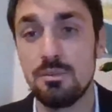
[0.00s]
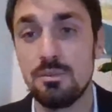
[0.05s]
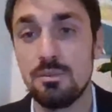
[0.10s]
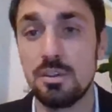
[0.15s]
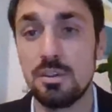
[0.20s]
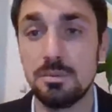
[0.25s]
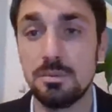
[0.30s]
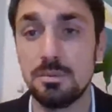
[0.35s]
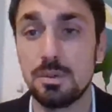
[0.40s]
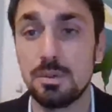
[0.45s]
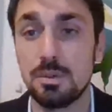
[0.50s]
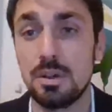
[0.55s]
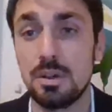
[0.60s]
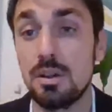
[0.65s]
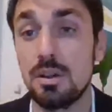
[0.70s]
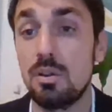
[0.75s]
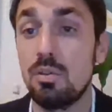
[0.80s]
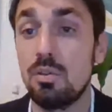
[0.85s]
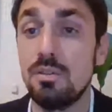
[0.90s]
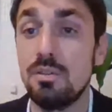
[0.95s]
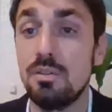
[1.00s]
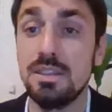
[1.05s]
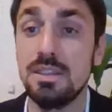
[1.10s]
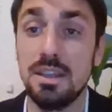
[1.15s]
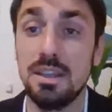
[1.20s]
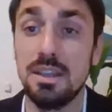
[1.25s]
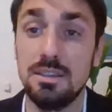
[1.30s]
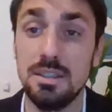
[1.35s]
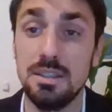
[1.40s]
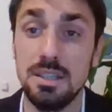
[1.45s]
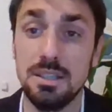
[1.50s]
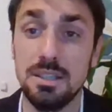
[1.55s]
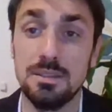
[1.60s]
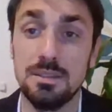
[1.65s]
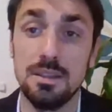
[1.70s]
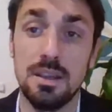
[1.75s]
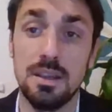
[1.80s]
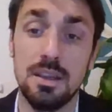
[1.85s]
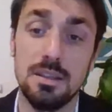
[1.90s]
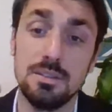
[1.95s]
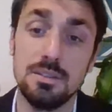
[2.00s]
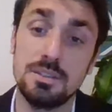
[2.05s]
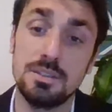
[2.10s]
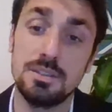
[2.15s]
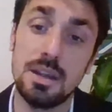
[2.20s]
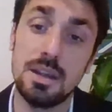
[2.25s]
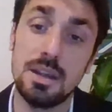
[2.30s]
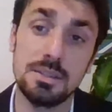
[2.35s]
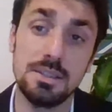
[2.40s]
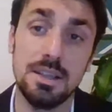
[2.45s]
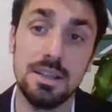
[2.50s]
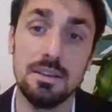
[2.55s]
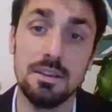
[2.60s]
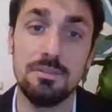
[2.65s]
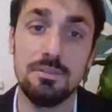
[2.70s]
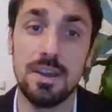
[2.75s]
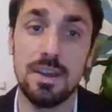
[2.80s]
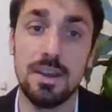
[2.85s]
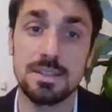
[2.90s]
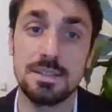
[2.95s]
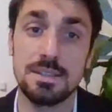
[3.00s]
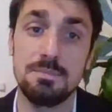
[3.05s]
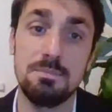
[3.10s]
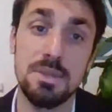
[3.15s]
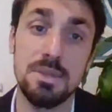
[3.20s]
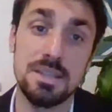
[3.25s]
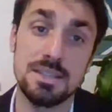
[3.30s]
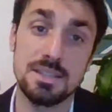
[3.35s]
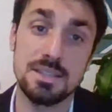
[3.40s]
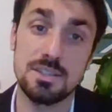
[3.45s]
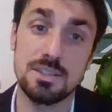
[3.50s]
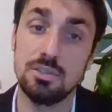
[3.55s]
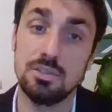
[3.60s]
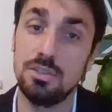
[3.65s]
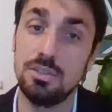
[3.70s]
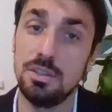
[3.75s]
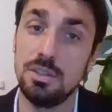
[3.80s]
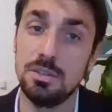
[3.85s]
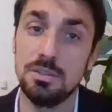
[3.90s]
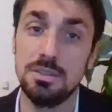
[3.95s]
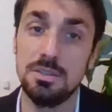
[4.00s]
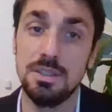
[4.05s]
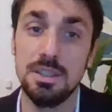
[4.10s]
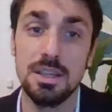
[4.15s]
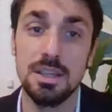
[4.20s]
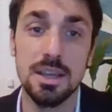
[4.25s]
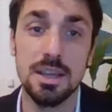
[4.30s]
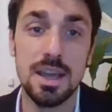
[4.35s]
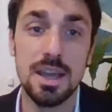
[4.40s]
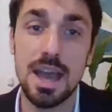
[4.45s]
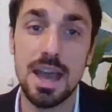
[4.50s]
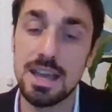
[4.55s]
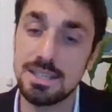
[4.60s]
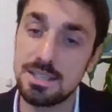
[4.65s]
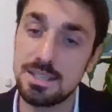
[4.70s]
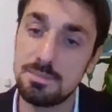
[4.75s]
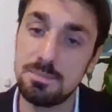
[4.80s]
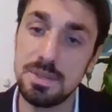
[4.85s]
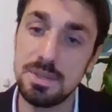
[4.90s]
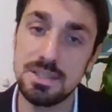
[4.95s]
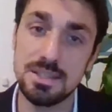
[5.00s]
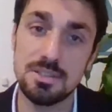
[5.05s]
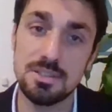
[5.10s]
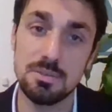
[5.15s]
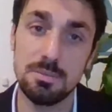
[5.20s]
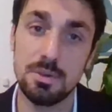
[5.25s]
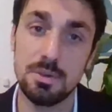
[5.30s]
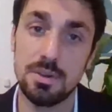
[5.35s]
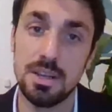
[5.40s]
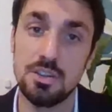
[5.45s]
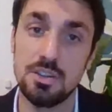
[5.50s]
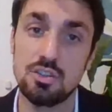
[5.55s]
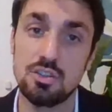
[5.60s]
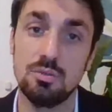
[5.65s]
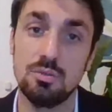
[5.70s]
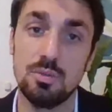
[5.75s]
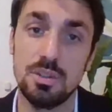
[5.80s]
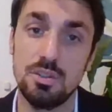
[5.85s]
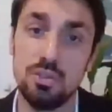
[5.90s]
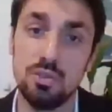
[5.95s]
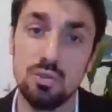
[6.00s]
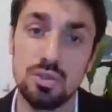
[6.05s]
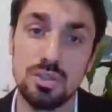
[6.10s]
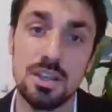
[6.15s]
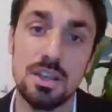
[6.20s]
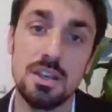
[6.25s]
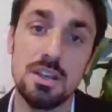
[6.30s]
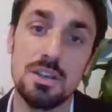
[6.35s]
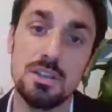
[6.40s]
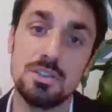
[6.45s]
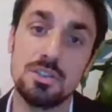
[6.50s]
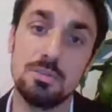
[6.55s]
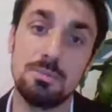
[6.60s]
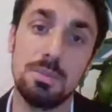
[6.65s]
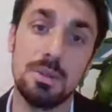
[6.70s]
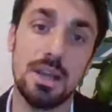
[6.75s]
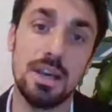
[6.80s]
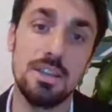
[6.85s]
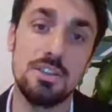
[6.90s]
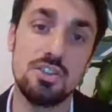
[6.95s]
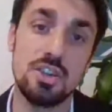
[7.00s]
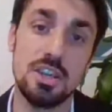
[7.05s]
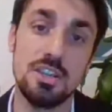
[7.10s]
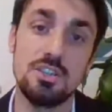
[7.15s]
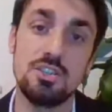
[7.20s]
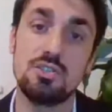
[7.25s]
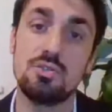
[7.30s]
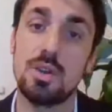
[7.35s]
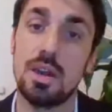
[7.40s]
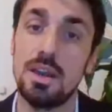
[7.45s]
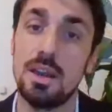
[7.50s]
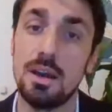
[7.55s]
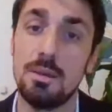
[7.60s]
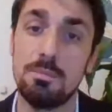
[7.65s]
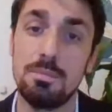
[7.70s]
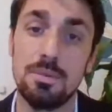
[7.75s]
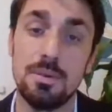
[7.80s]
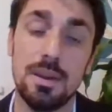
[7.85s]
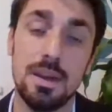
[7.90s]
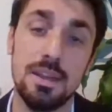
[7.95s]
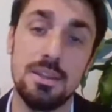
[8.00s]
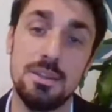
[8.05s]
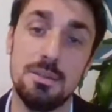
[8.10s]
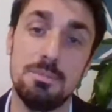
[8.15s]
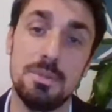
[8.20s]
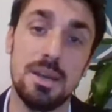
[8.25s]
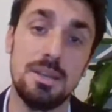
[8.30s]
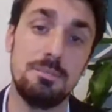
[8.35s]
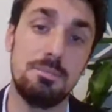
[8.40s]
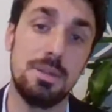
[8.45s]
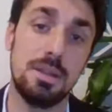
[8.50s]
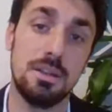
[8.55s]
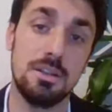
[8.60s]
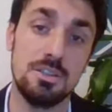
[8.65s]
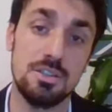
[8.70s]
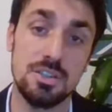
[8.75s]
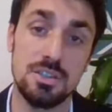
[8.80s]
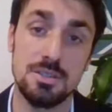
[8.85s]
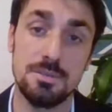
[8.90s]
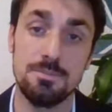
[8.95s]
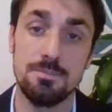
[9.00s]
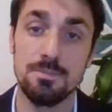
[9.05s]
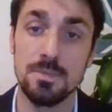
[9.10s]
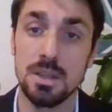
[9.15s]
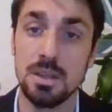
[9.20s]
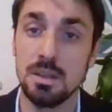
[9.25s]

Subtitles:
Furthermore, COVID-19 directly affects business continuity as business operations reduce, supply chains dry up, and demand plunges.